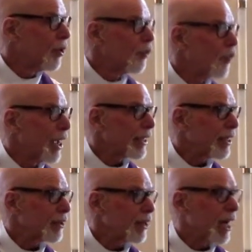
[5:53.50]

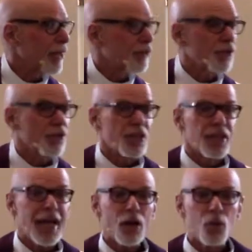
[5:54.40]
recognizing the
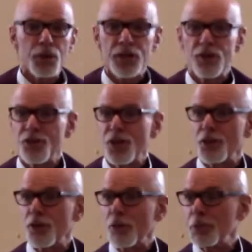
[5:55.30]
inequities that
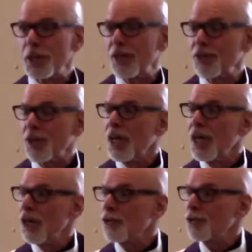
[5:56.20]
took place
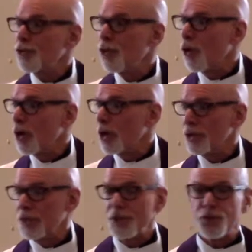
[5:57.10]

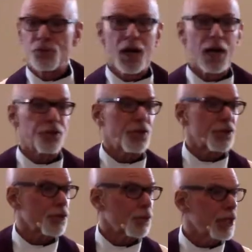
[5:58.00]
historically throughout
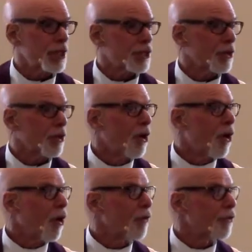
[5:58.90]
this region
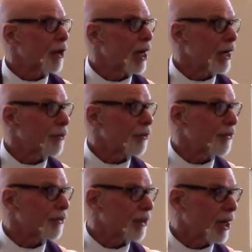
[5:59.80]
over
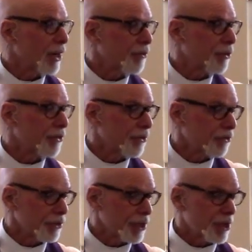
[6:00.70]
hundreds and hundreds
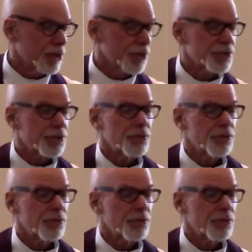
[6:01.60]
of years.